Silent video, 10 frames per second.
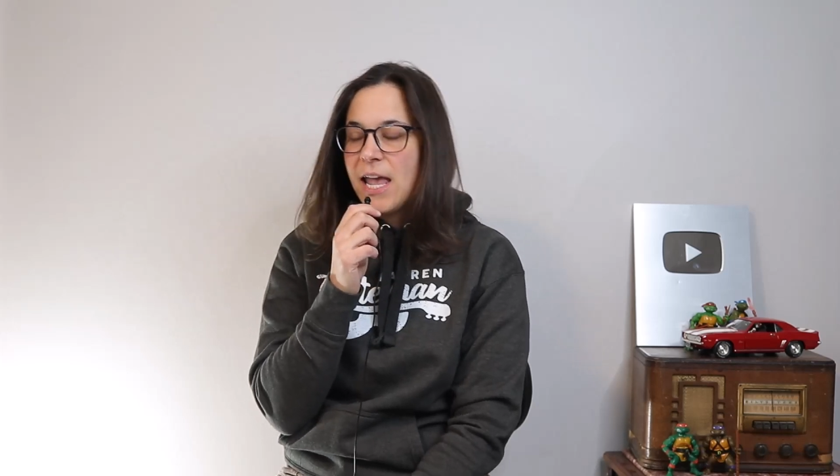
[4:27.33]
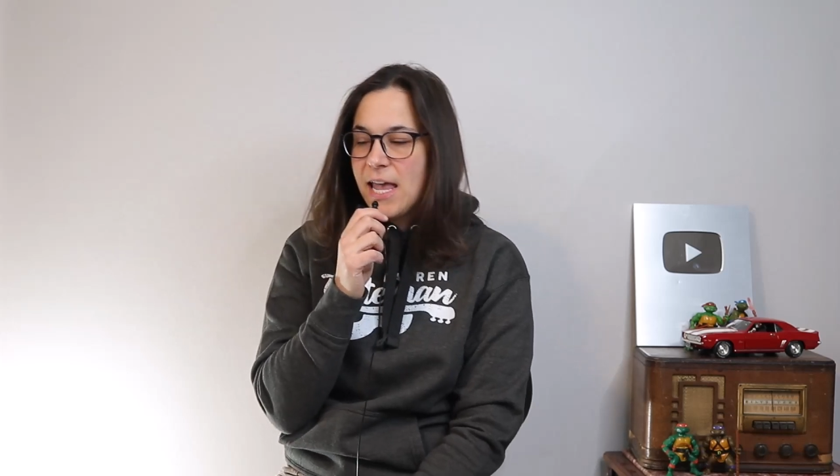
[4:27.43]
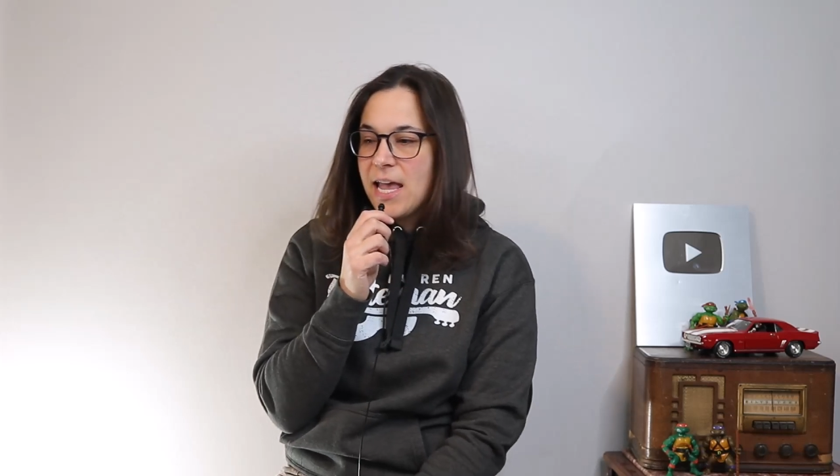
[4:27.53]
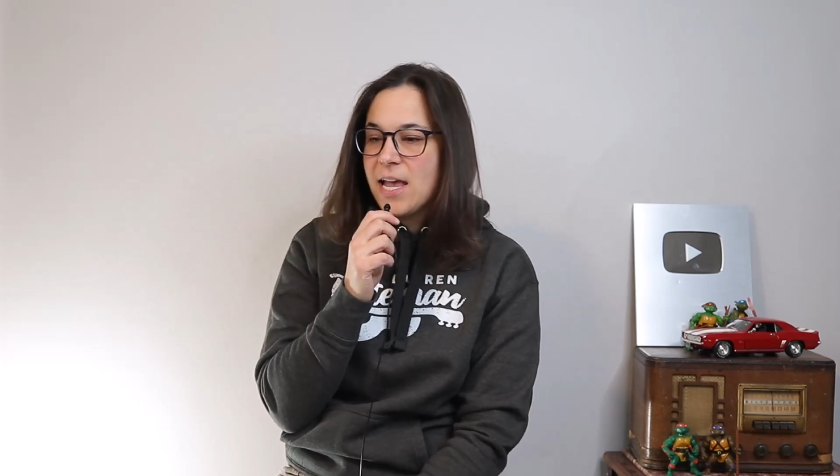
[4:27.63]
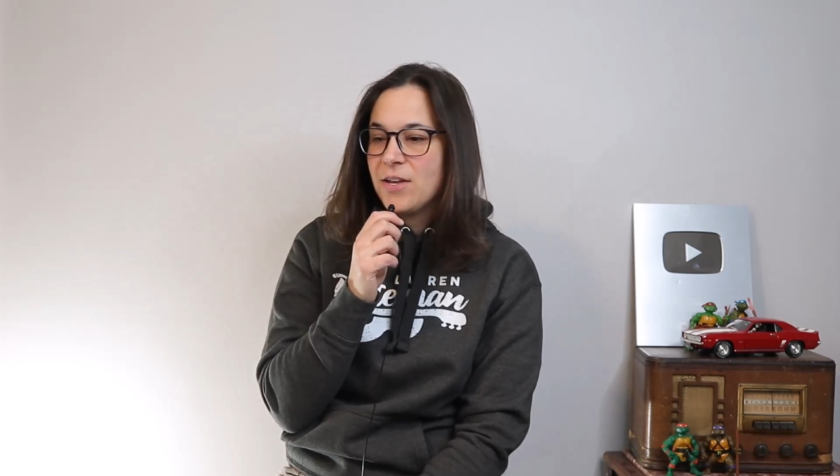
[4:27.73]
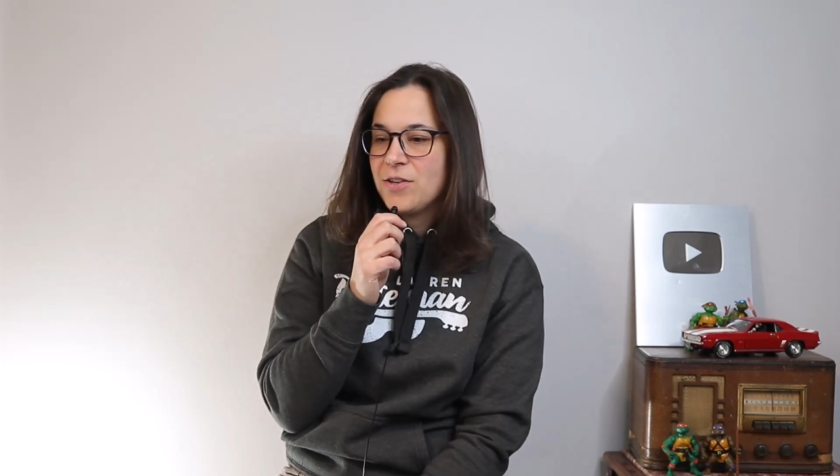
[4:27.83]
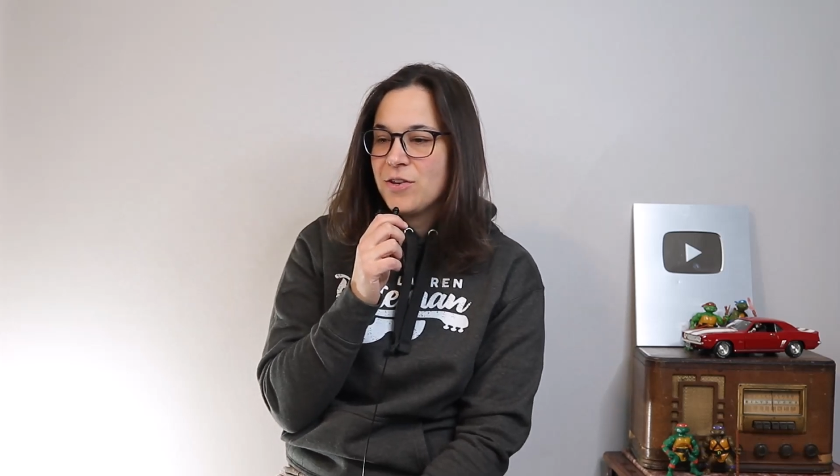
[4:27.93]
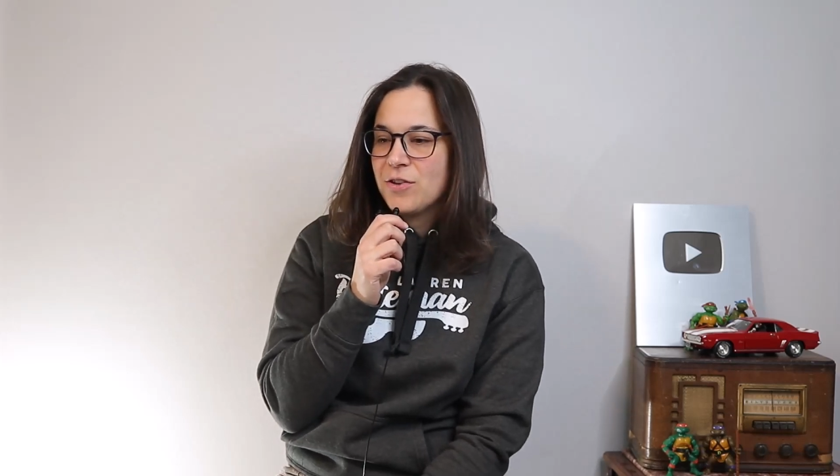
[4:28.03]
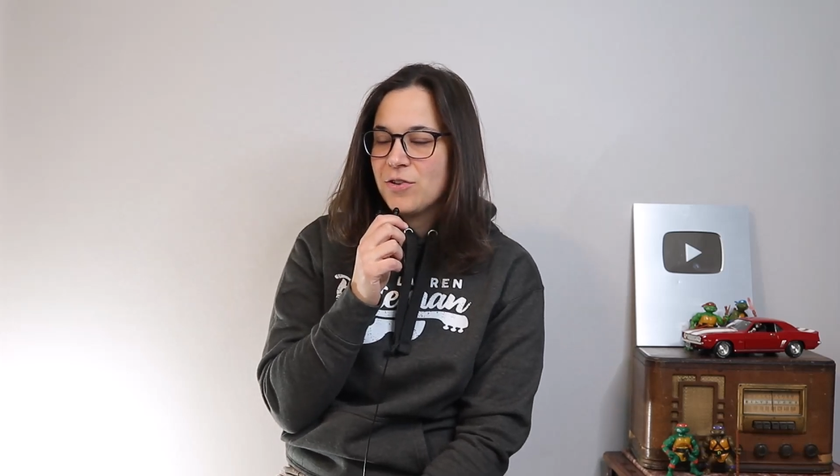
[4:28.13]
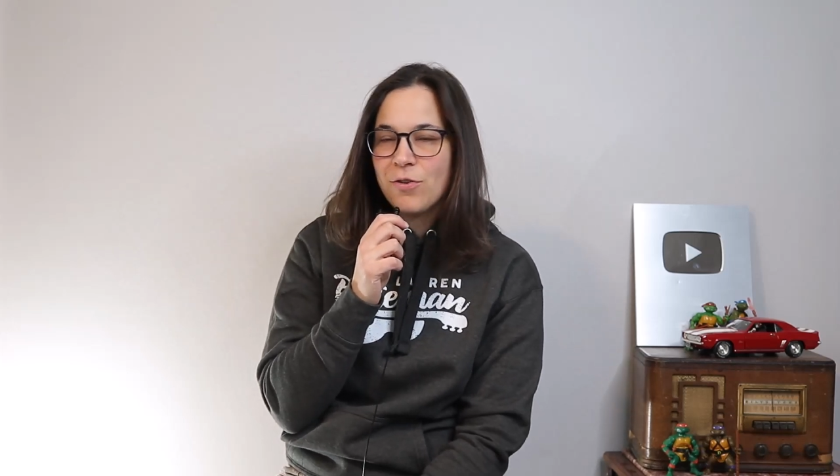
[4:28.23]

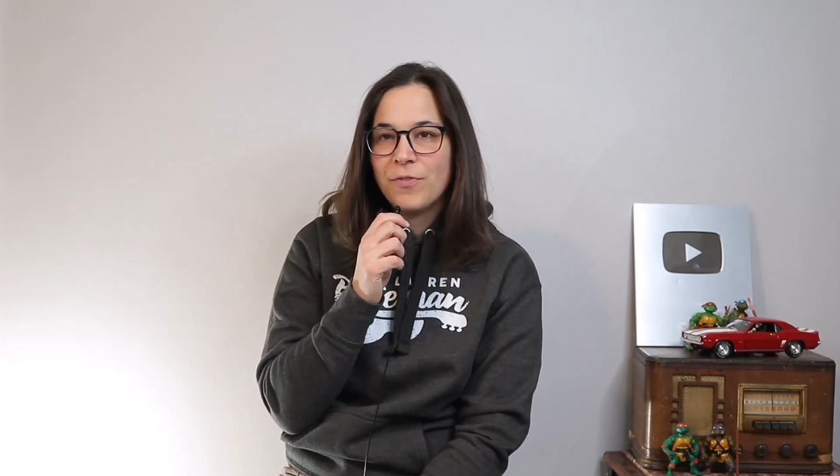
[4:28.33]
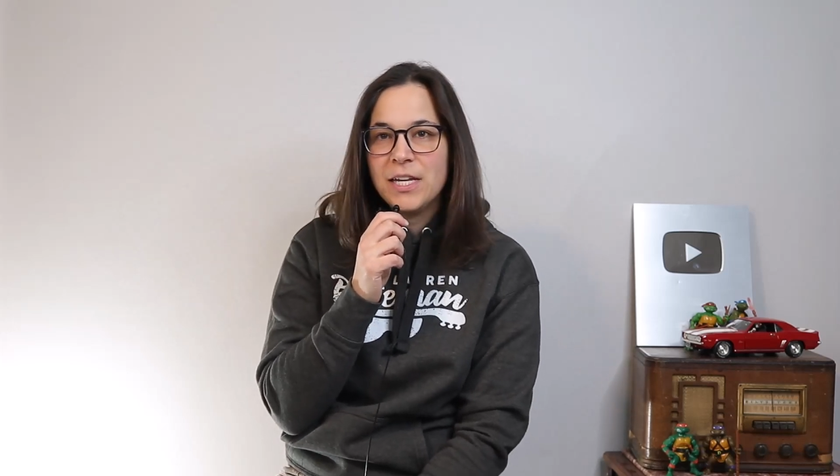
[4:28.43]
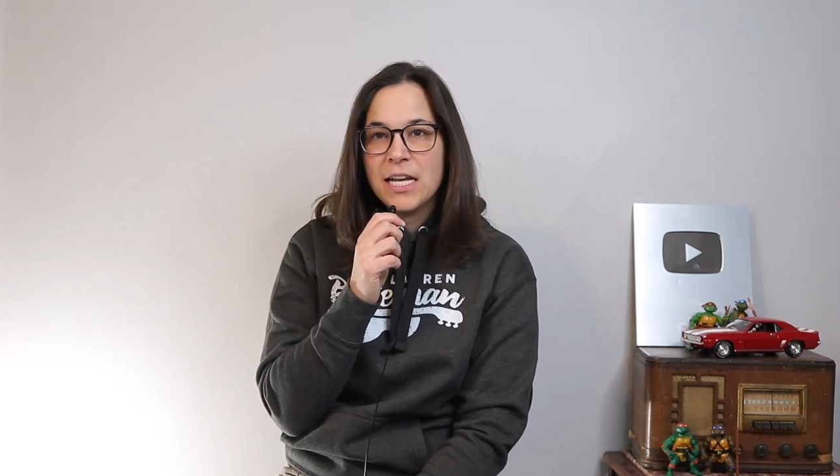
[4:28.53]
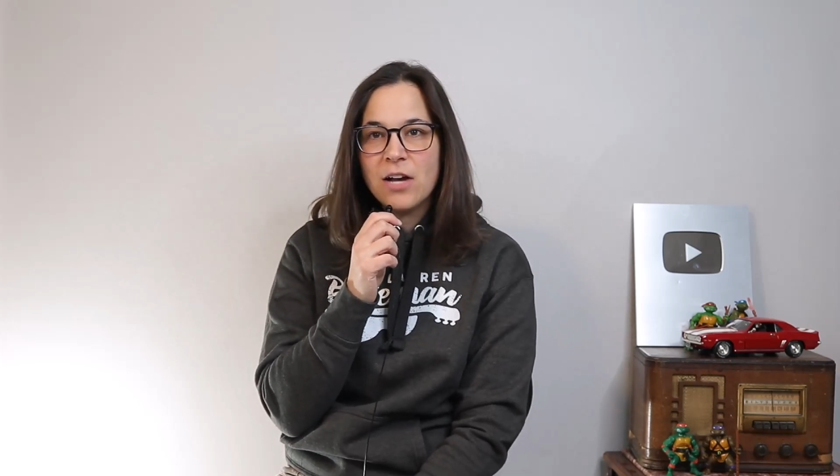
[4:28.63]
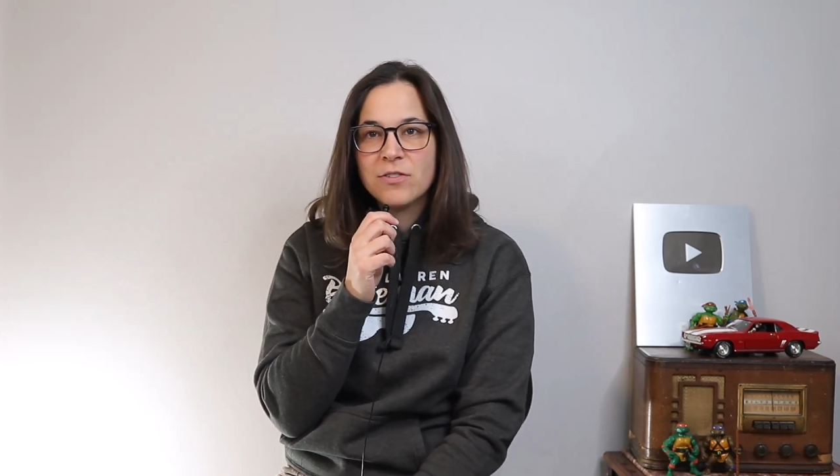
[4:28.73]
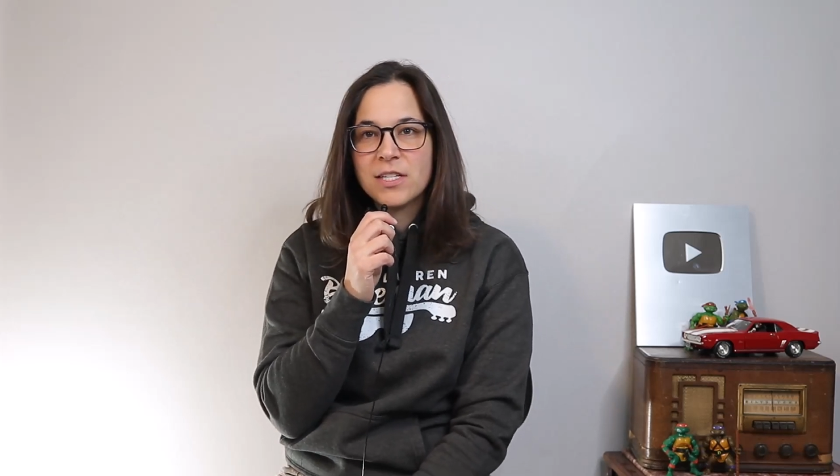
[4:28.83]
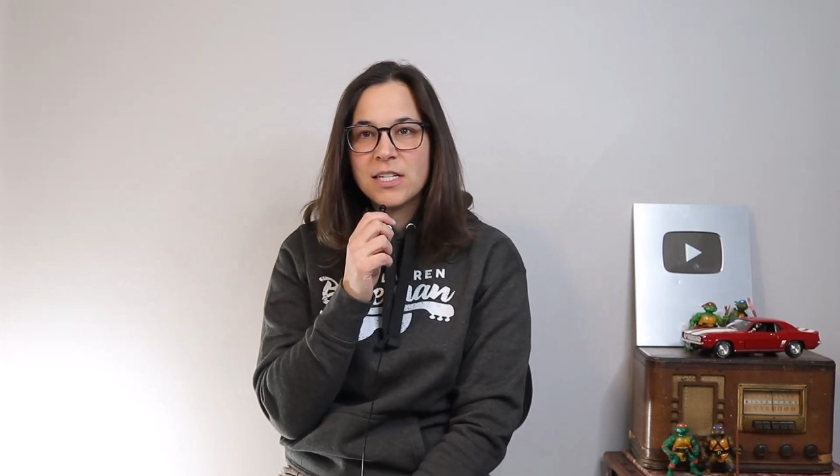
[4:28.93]
in your videos